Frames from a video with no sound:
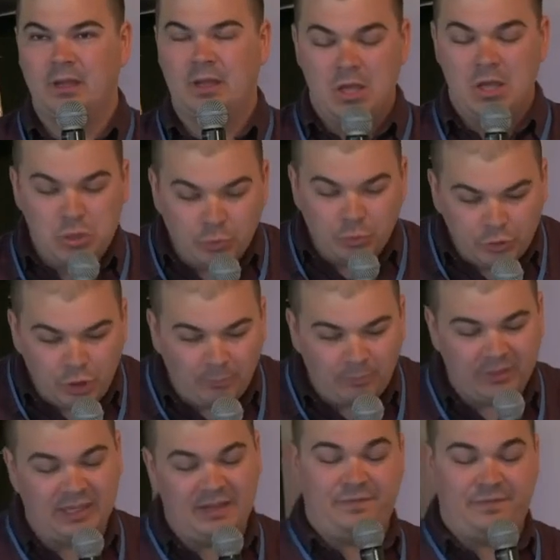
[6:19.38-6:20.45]
You will not
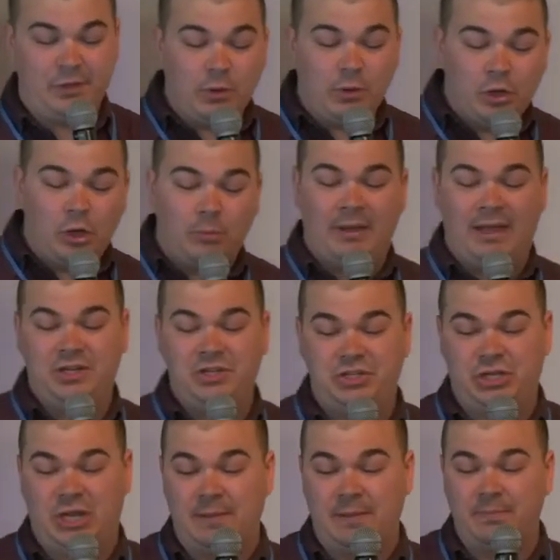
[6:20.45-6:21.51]
believe, for you are not my
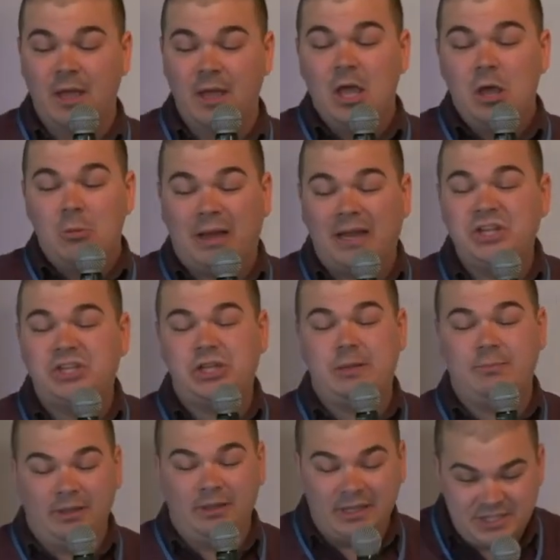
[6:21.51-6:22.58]
sheep. My sheep
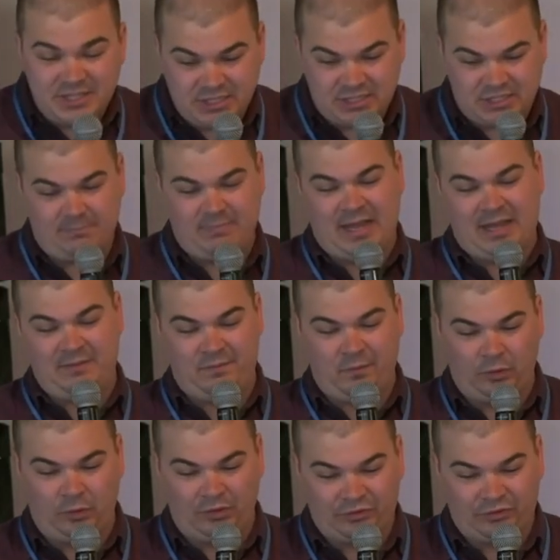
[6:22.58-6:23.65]
listen to my
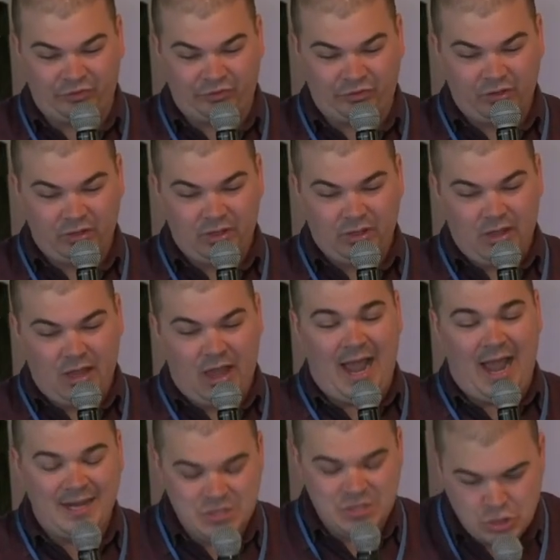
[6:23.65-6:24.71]
voice.
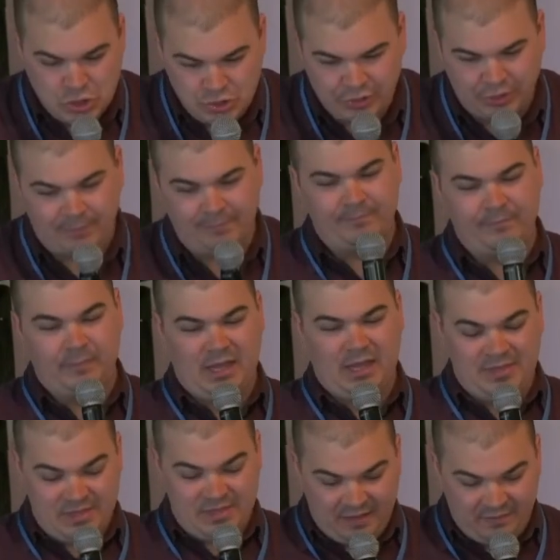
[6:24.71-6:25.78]
I know them,
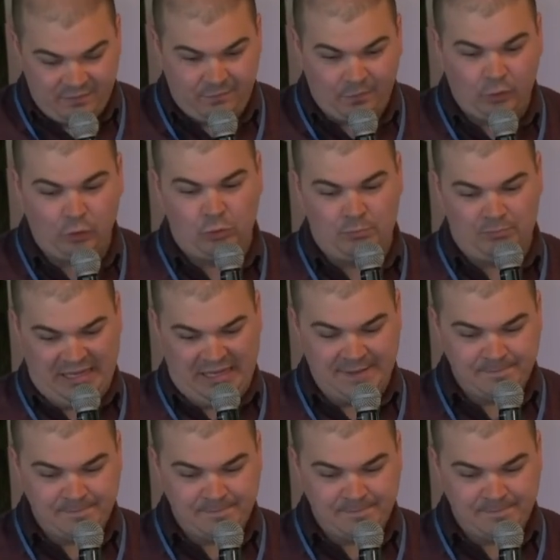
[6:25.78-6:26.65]
and they follow me.